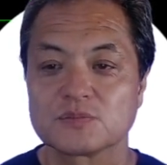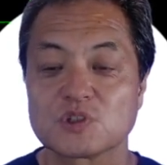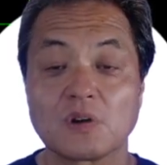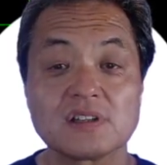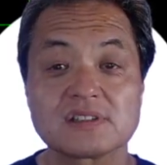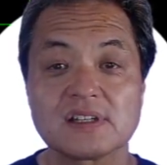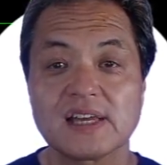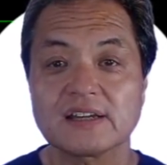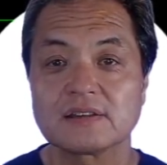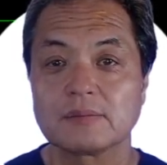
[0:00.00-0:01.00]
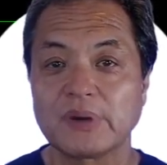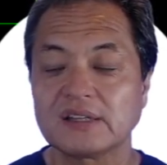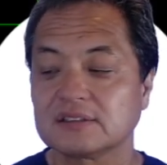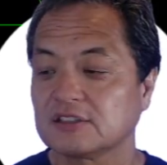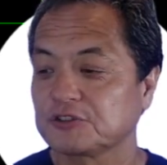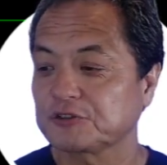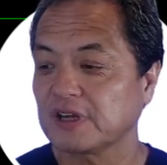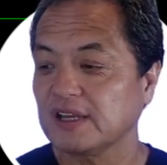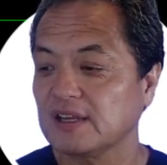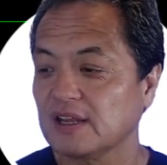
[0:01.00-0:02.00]
I'll select the button
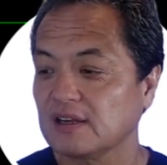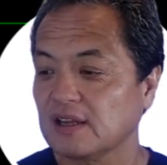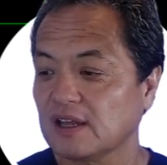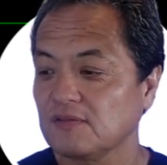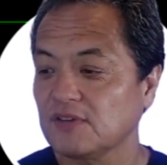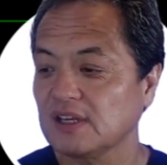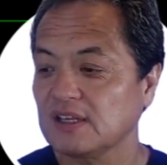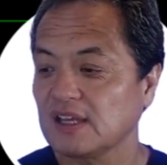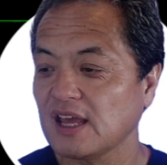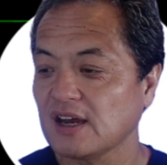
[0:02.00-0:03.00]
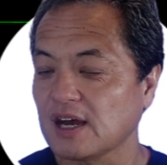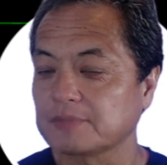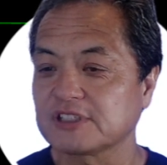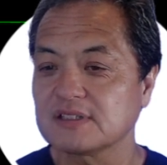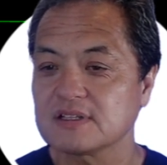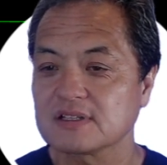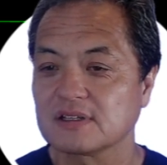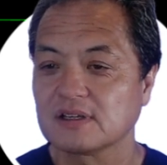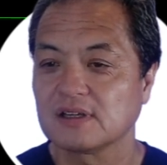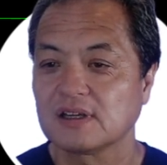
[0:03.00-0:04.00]
Trade NVDA Options,
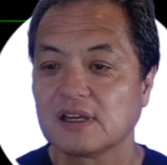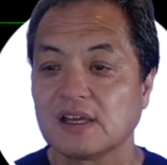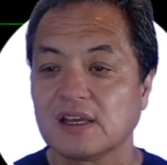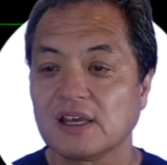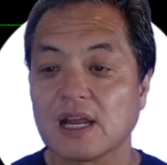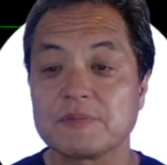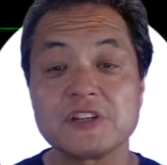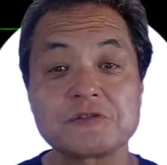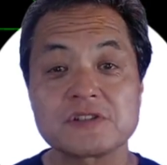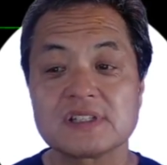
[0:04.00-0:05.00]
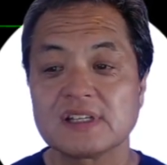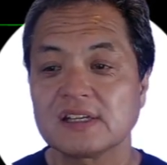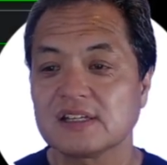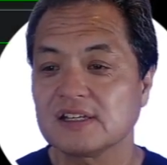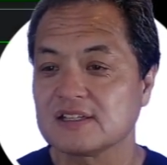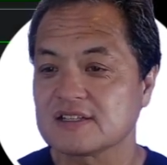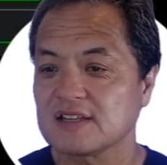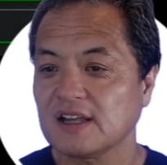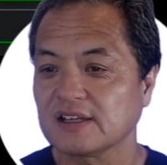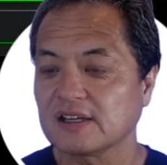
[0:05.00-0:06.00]
and I'm interested in
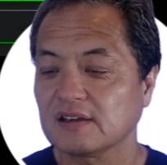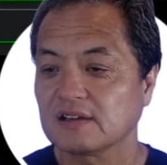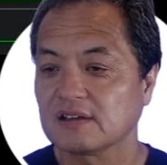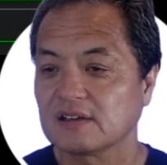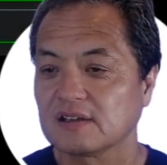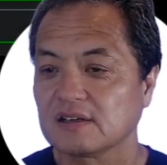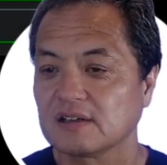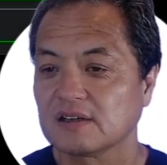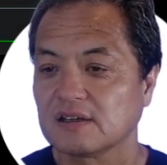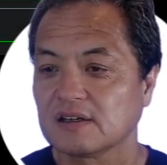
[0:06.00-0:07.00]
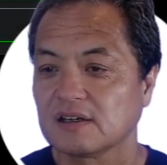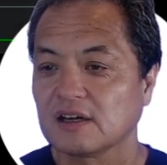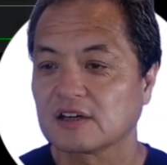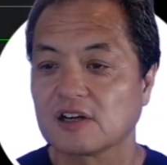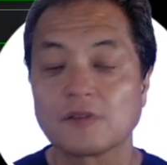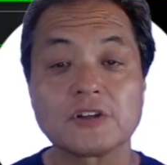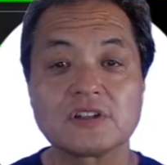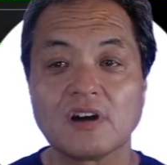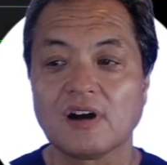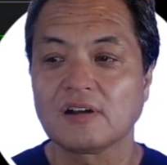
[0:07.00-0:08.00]
selling a covered
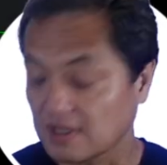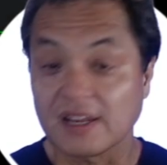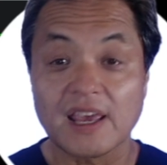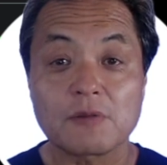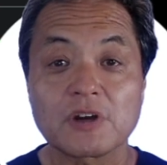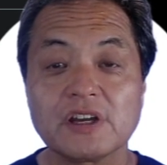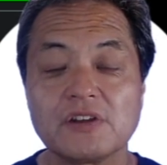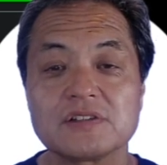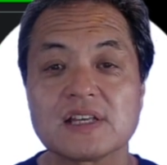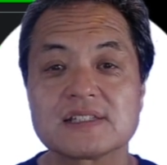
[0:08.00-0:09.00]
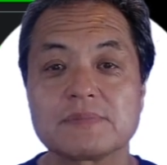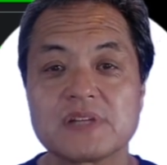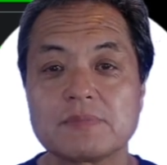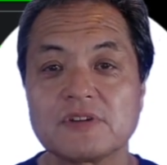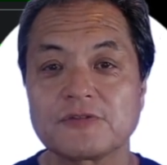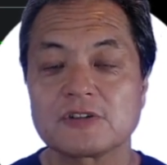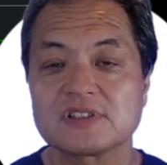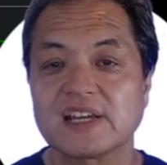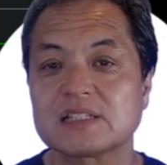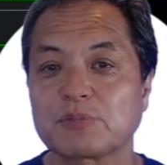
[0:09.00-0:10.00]
call. And again, we're going to use that September
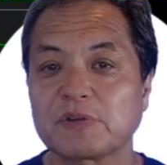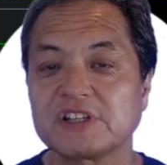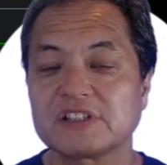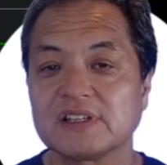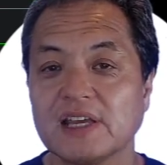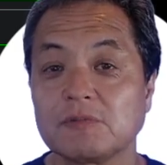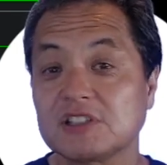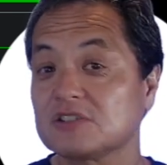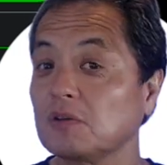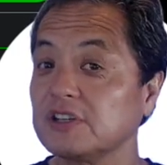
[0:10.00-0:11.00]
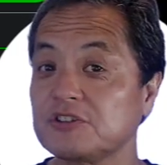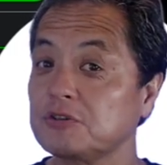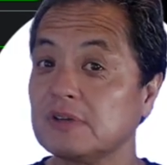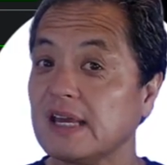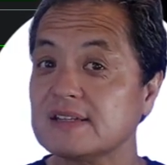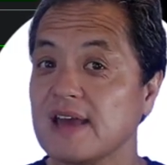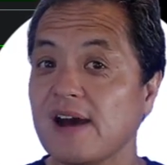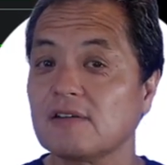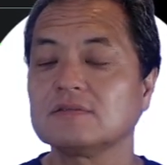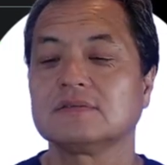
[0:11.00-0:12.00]
1st expiration date, which is only 2 days
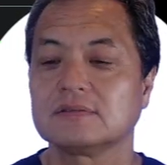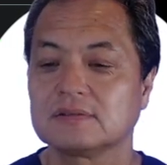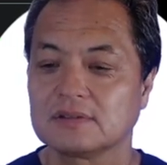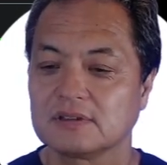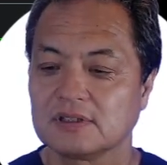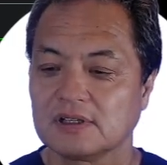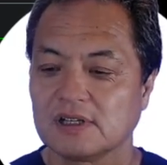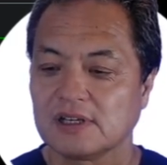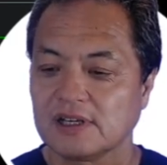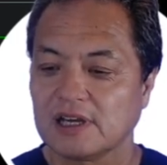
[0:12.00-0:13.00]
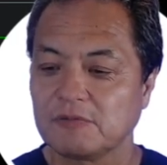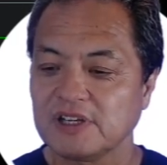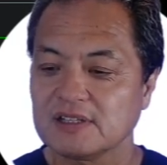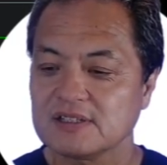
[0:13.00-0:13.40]
out. And we can